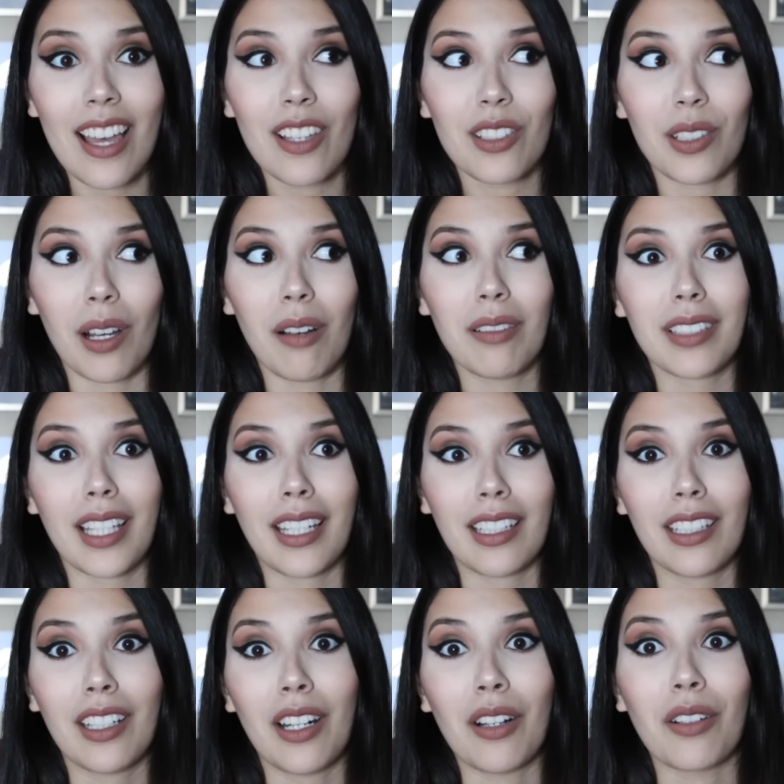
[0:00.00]
So I was
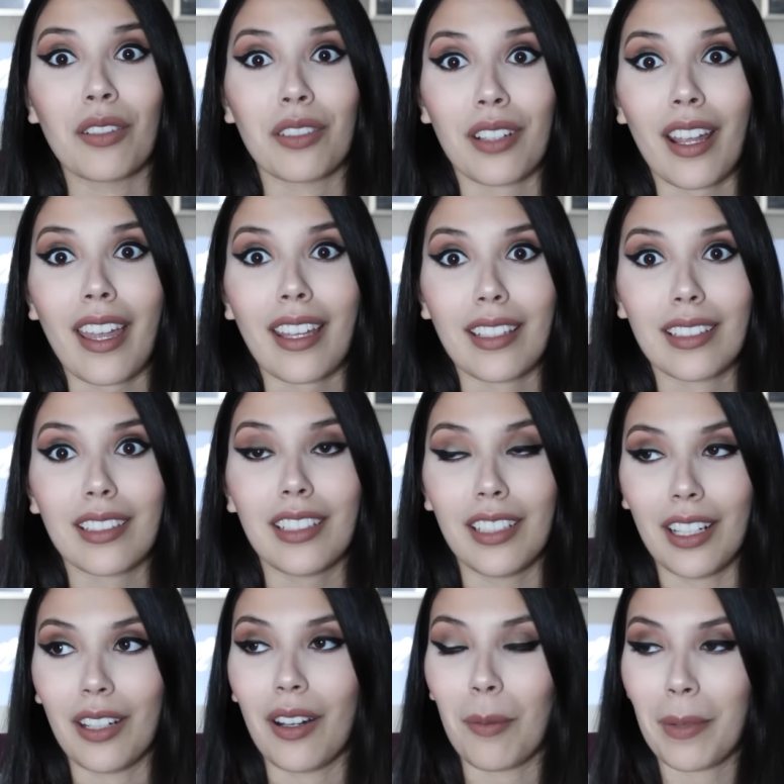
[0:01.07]
like, great, I'm
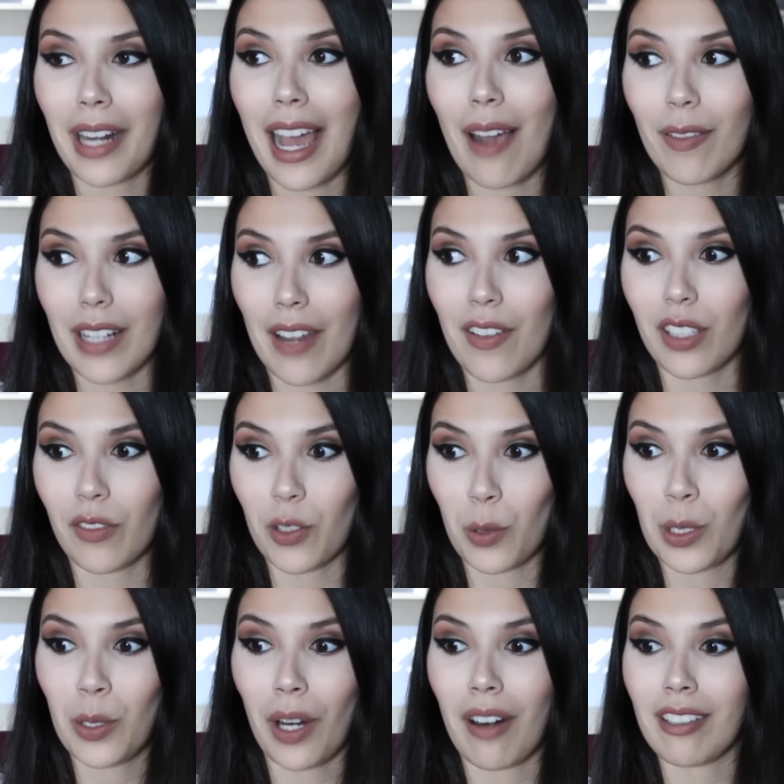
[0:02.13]
gonna have to have these on for
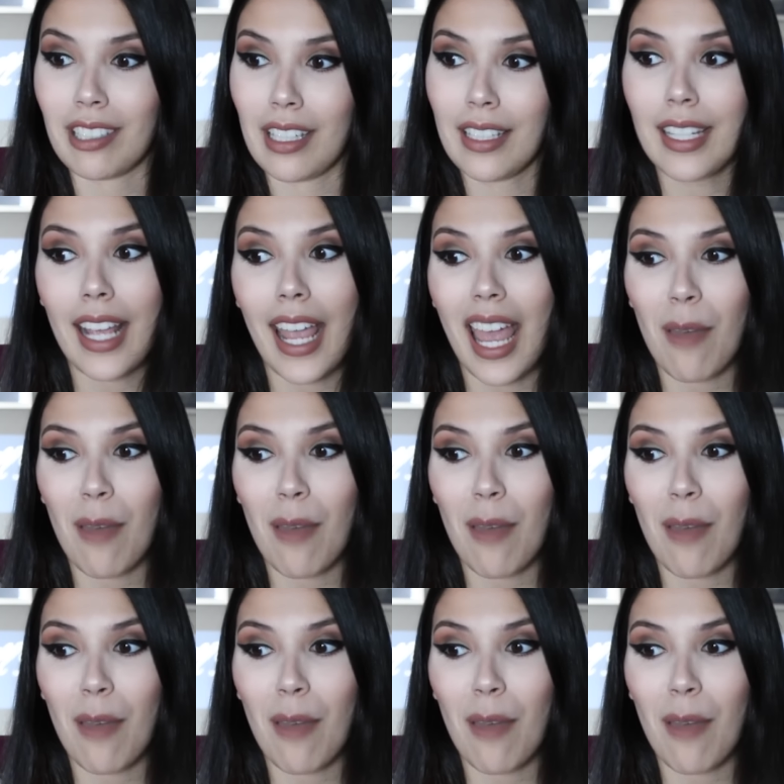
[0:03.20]
22 hours a day.